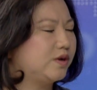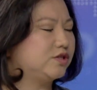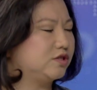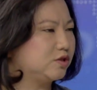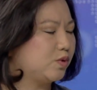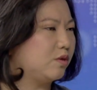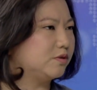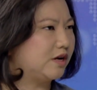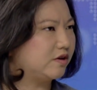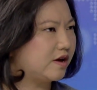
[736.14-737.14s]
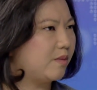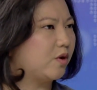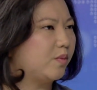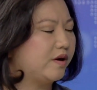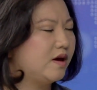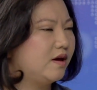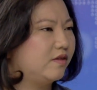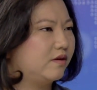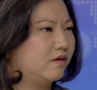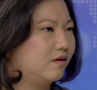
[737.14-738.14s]
question, because we're almost out of time here. But
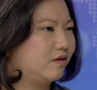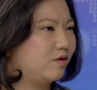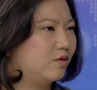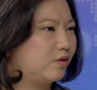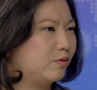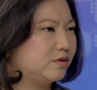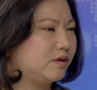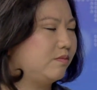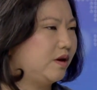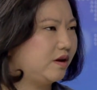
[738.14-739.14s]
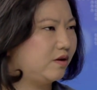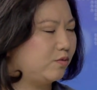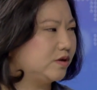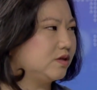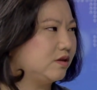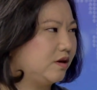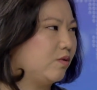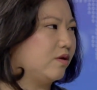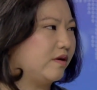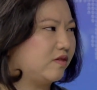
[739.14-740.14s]
there was a meeting recently
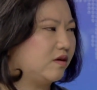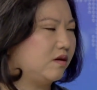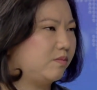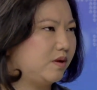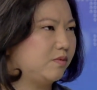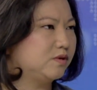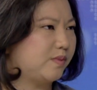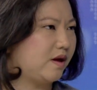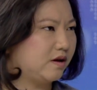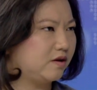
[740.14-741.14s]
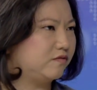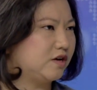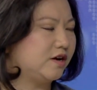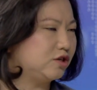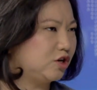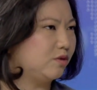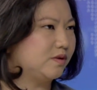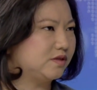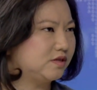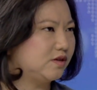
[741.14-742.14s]
where like the People's Bank of China
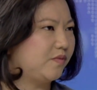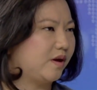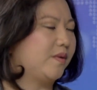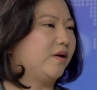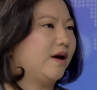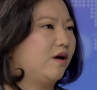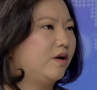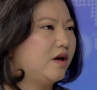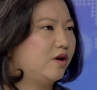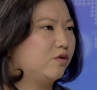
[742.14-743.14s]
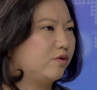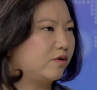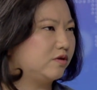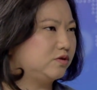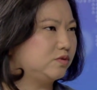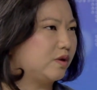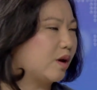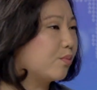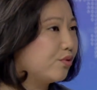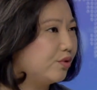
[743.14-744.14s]
chairman said something about how they're going to do like
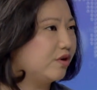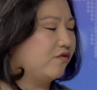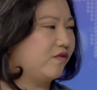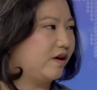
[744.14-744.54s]
a prudent